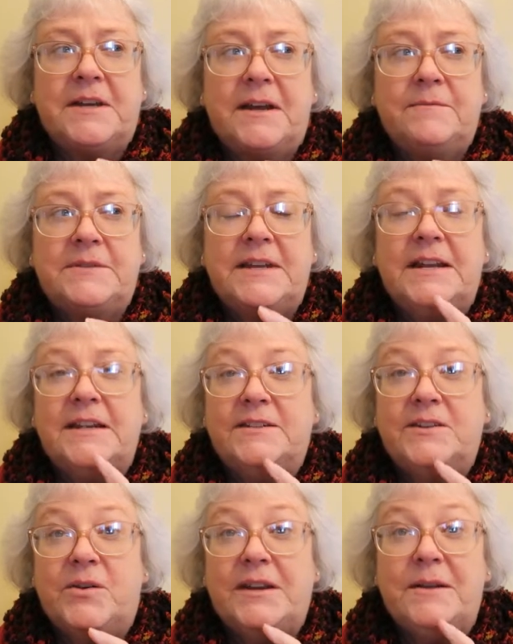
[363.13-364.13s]
times and I
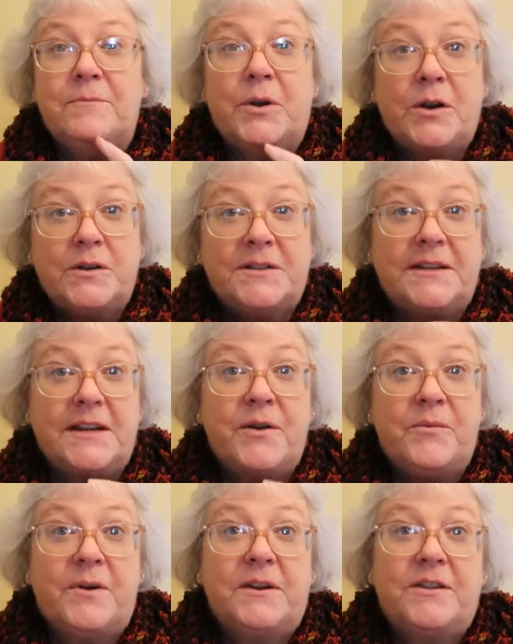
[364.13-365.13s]
saw it in person
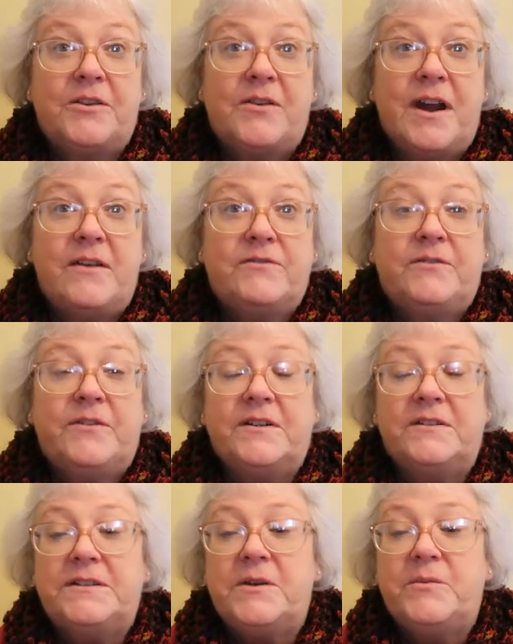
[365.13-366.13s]
at one of the craft
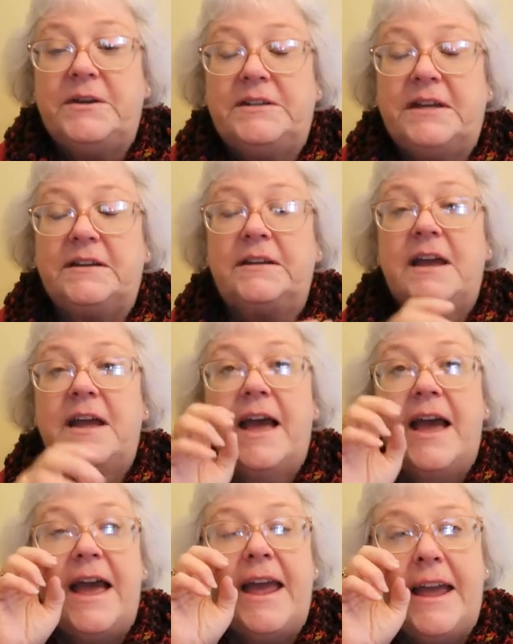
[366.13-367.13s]
fairs that we did.
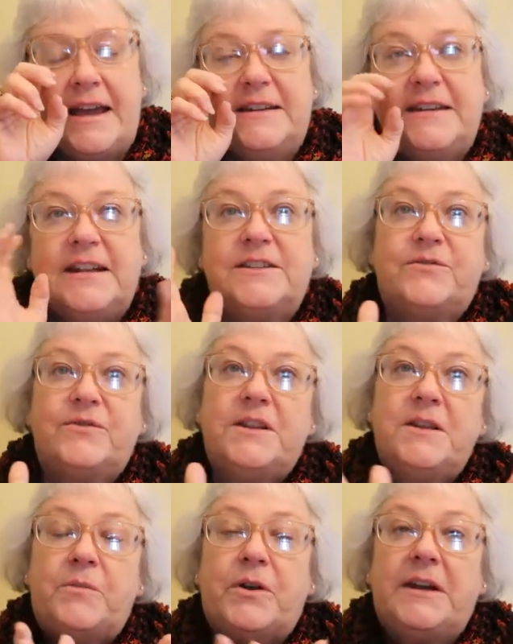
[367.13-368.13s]
And it's
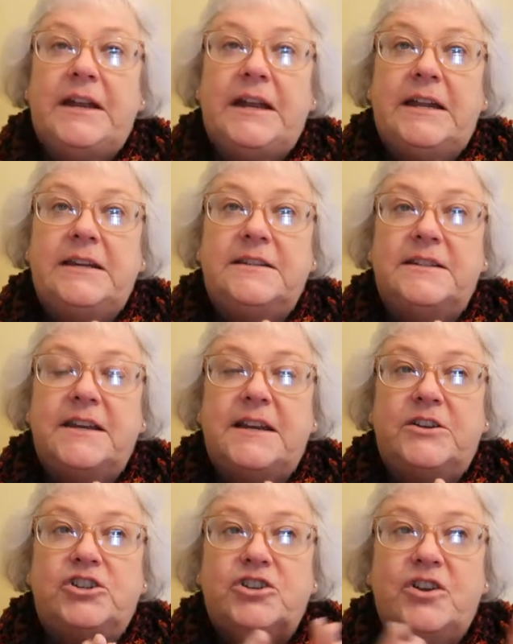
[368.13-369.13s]
really pretty. It is
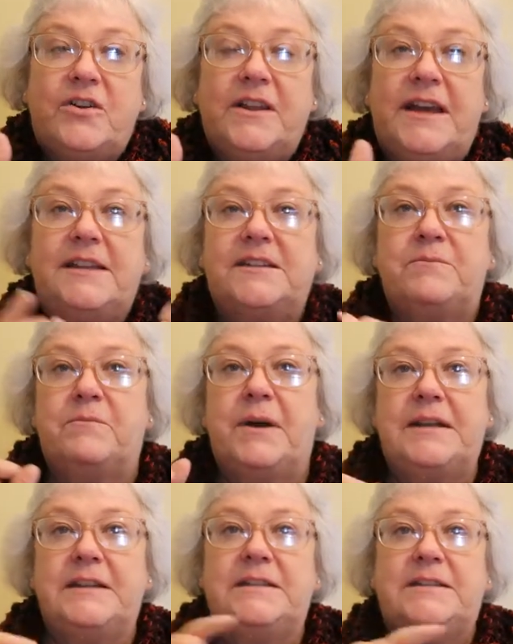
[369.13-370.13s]
like a shawlette,
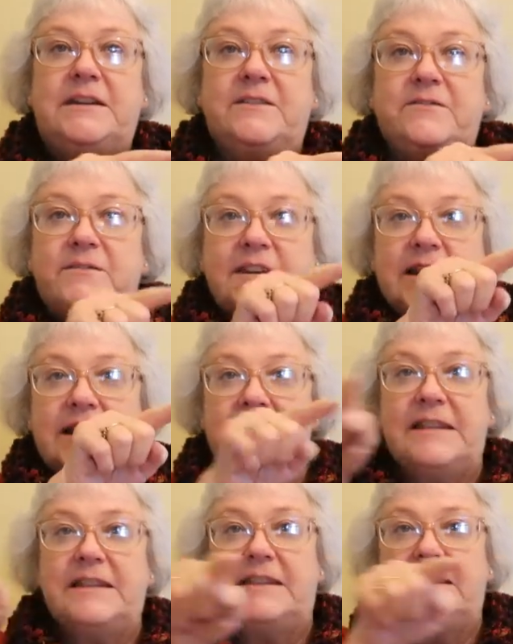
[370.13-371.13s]
but instead of knitting
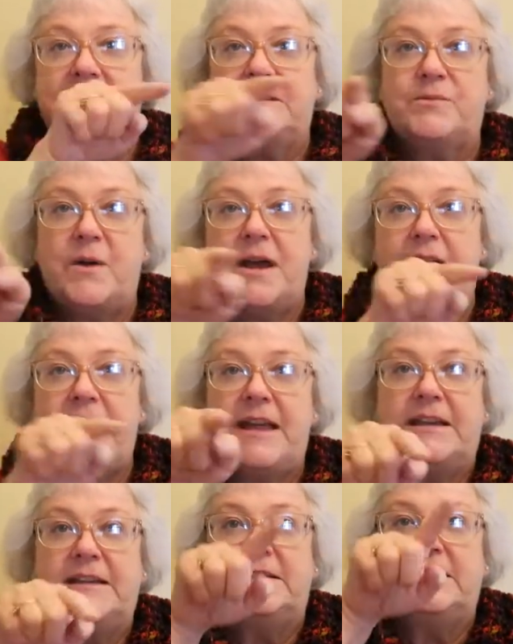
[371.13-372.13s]
it this way,
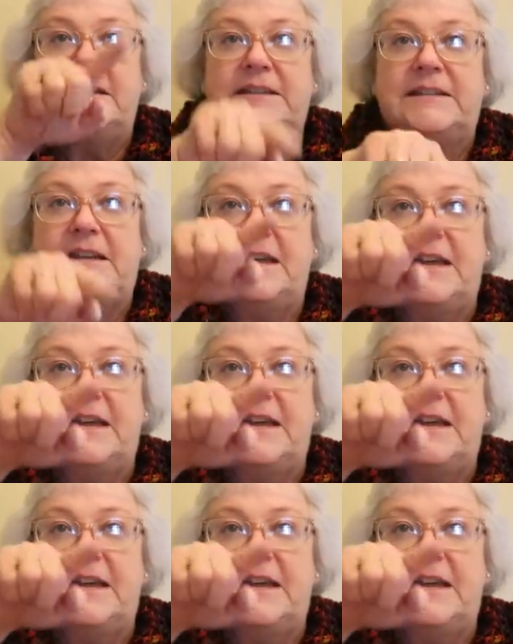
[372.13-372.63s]
it is knit